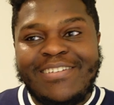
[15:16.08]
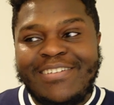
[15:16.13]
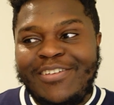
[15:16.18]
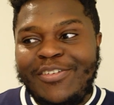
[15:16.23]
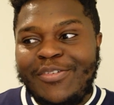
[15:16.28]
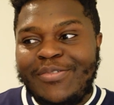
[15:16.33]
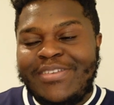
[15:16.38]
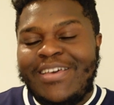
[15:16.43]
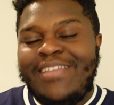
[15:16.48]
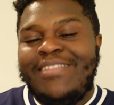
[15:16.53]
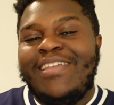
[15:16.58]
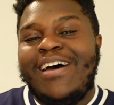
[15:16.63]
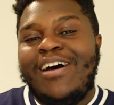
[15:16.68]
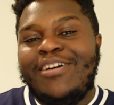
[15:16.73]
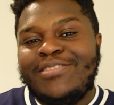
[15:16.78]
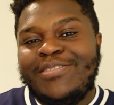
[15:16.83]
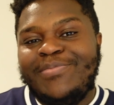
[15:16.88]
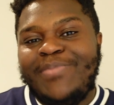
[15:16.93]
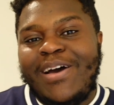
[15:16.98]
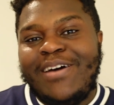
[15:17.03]
your
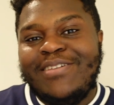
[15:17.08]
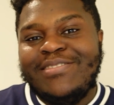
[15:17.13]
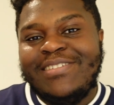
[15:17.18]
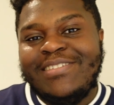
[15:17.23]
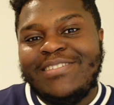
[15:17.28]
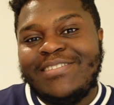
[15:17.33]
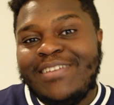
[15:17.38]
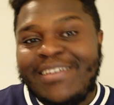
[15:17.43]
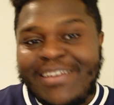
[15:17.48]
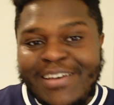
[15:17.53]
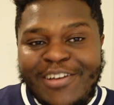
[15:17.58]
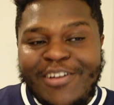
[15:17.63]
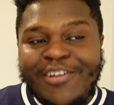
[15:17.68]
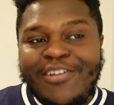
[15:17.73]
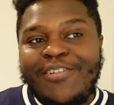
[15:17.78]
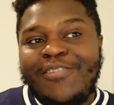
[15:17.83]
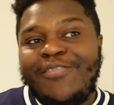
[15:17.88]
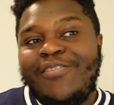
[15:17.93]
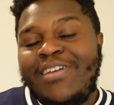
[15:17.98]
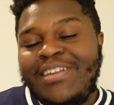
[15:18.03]
£10,000 is
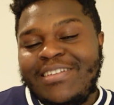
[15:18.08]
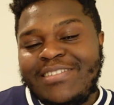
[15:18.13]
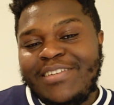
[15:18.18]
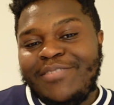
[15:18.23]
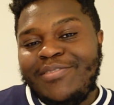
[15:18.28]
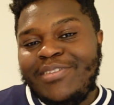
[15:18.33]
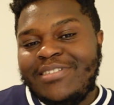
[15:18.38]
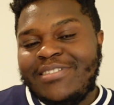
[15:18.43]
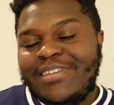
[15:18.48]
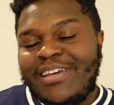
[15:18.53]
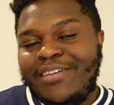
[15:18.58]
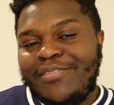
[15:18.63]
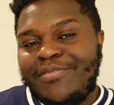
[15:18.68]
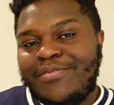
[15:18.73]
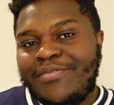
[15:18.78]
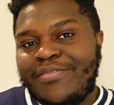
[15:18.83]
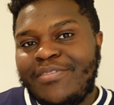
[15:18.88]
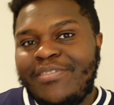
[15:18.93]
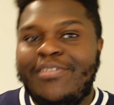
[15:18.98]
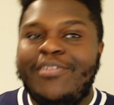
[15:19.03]
relatively
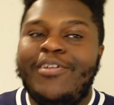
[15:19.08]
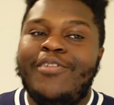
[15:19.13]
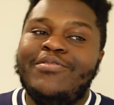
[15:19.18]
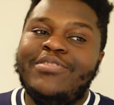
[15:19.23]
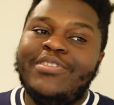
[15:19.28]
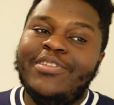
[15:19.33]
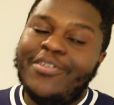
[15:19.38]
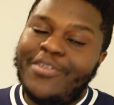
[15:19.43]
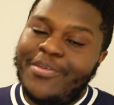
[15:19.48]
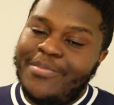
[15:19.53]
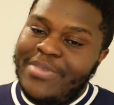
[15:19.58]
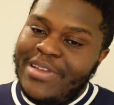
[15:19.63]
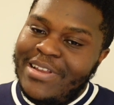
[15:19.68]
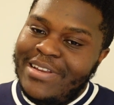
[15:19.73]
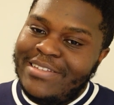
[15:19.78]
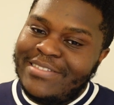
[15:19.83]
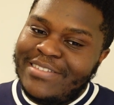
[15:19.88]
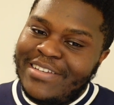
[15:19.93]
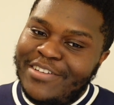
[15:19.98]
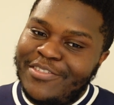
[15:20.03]
safe. Obviously not
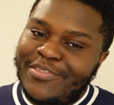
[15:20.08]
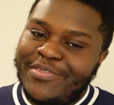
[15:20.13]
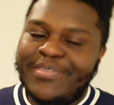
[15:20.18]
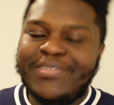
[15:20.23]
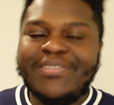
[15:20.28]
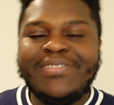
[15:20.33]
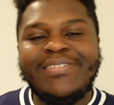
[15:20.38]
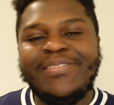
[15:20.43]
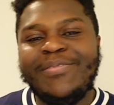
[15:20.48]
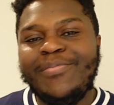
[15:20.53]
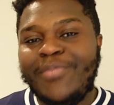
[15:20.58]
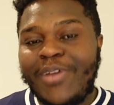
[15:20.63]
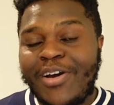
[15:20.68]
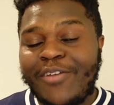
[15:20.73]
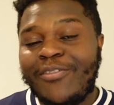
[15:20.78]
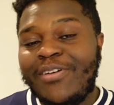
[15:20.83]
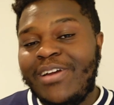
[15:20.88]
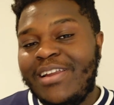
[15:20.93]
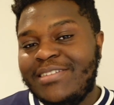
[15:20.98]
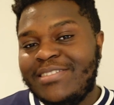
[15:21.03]
completely safe, but
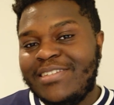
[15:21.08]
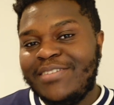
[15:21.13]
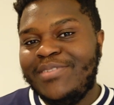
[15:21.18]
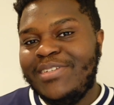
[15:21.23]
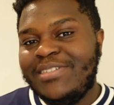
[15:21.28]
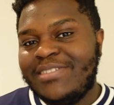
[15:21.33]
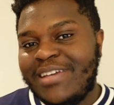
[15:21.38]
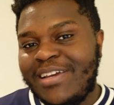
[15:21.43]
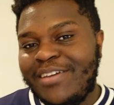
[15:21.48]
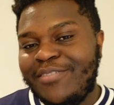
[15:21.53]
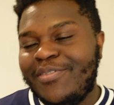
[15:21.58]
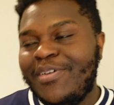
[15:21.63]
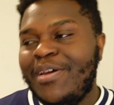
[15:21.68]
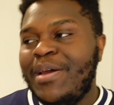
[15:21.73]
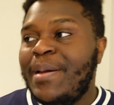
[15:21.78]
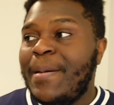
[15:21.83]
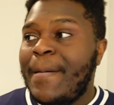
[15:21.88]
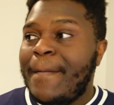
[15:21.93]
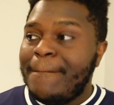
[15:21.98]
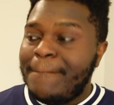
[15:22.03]
relatively safe.
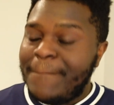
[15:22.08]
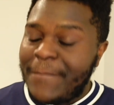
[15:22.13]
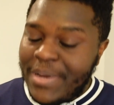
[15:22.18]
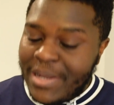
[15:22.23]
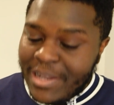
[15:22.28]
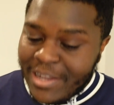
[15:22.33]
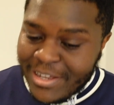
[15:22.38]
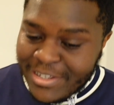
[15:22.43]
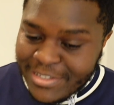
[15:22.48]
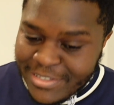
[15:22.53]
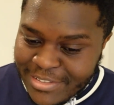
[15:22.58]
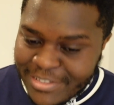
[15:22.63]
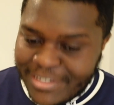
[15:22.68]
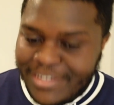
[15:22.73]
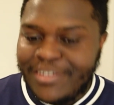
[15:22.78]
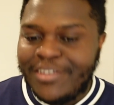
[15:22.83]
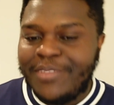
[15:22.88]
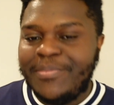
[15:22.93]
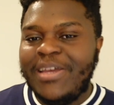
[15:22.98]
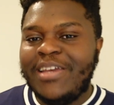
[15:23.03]
Plus
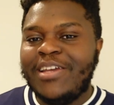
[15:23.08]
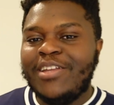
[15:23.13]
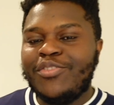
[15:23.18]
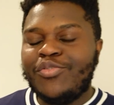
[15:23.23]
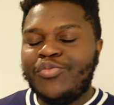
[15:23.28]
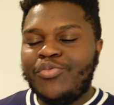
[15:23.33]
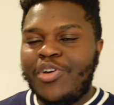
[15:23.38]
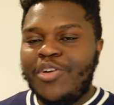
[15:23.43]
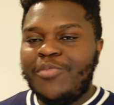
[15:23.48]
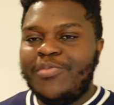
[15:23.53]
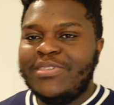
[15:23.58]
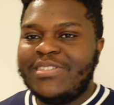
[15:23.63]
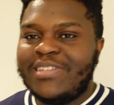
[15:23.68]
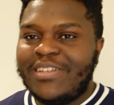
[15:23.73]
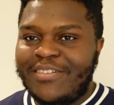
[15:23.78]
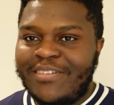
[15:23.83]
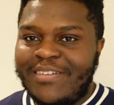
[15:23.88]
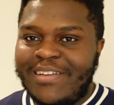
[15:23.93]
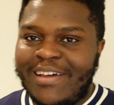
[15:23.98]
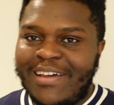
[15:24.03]
you're making
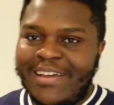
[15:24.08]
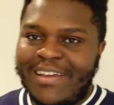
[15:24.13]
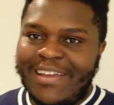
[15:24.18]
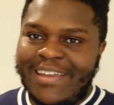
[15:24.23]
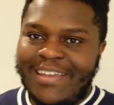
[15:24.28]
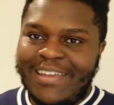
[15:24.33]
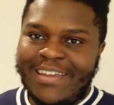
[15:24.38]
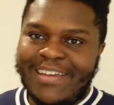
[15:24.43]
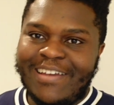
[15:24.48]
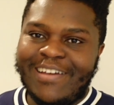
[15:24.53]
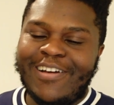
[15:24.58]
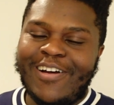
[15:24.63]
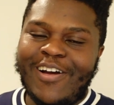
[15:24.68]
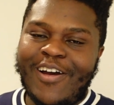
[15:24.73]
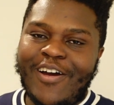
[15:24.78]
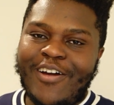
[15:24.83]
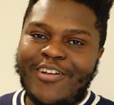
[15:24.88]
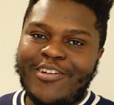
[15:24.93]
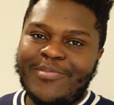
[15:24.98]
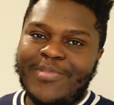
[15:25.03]
12% on that a year,
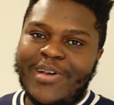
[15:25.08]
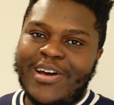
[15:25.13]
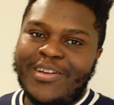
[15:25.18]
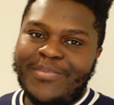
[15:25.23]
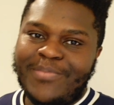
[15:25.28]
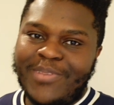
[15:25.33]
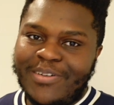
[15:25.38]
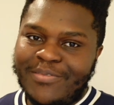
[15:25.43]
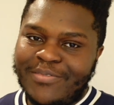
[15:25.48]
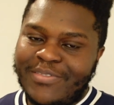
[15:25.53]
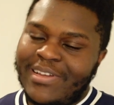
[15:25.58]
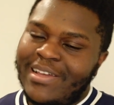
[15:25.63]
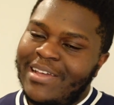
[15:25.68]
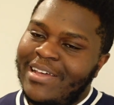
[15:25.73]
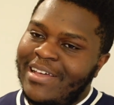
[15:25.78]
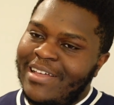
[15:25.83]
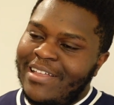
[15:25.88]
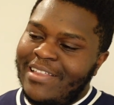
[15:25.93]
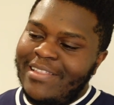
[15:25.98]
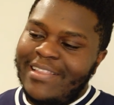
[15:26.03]
£100 a month.
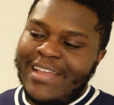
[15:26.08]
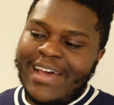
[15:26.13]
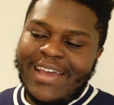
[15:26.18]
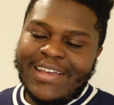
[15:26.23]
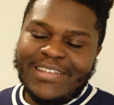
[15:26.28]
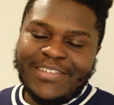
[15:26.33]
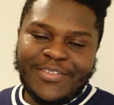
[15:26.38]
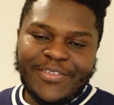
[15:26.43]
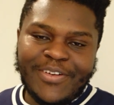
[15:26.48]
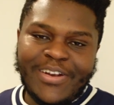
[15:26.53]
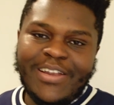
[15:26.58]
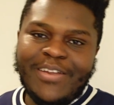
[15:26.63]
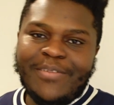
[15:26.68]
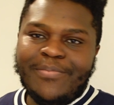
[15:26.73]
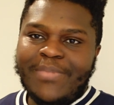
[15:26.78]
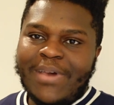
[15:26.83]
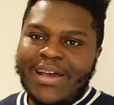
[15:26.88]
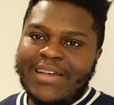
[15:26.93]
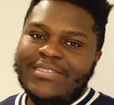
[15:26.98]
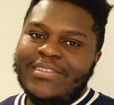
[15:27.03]
That is great
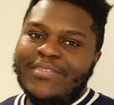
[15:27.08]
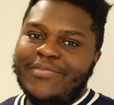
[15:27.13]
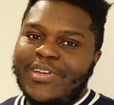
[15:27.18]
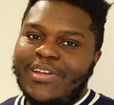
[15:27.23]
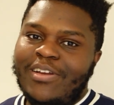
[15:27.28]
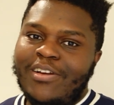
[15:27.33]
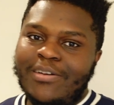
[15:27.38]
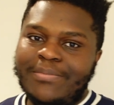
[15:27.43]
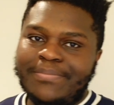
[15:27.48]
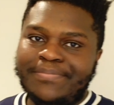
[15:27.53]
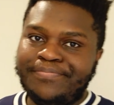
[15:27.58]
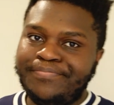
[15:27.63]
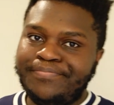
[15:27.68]
passive income.